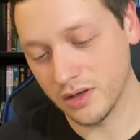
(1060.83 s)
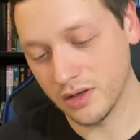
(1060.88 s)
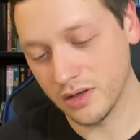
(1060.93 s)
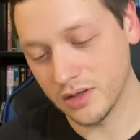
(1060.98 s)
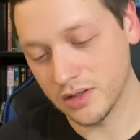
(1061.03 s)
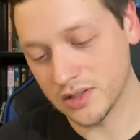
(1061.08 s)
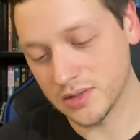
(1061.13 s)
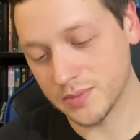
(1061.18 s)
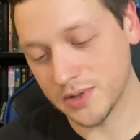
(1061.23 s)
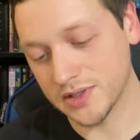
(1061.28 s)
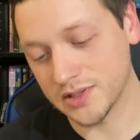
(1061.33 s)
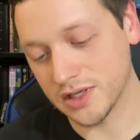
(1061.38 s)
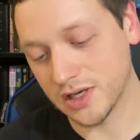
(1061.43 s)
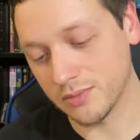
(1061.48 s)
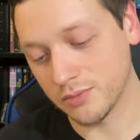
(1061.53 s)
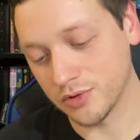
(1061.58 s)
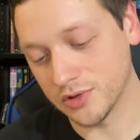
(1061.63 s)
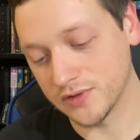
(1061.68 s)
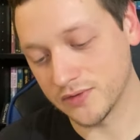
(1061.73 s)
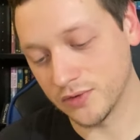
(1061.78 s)
Space
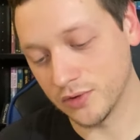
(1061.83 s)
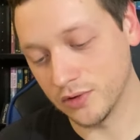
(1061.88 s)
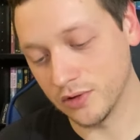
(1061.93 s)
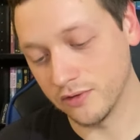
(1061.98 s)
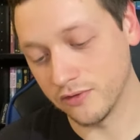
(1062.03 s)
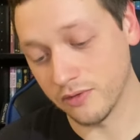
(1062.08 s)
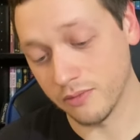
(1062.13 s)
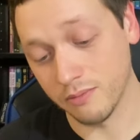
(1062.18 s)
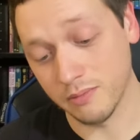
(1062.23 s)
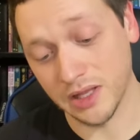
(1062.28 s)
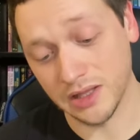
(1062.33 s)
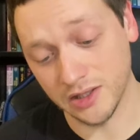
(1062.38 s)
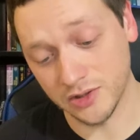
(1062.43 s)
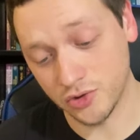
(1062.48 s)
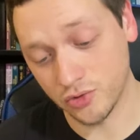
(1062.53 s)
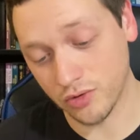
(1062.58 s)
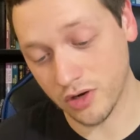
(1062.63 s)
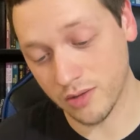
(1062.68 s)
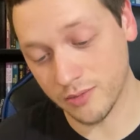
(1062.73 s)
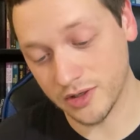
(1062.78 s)
opera is full of
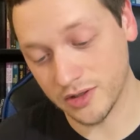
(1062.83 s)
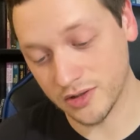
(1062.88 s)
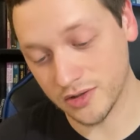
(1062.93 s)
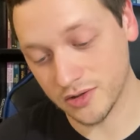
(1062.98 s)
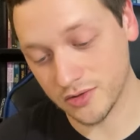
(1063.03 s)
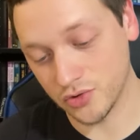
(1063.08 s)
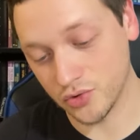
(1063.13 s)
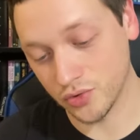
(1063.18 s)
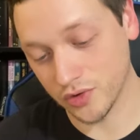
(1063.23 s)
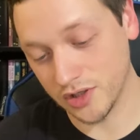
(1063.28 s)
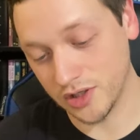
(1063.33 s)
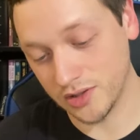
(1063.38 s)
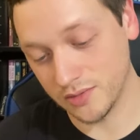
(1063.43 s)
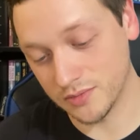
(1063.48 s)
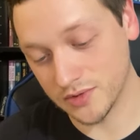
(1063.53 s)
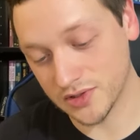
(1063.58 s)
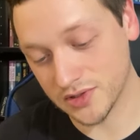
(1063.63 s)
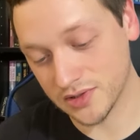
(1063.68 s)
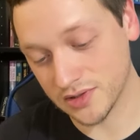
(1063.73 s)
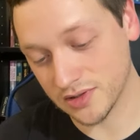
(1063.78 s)
melodrama,
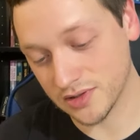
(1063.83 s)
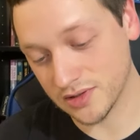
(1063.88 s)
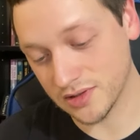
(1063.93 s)
dreams,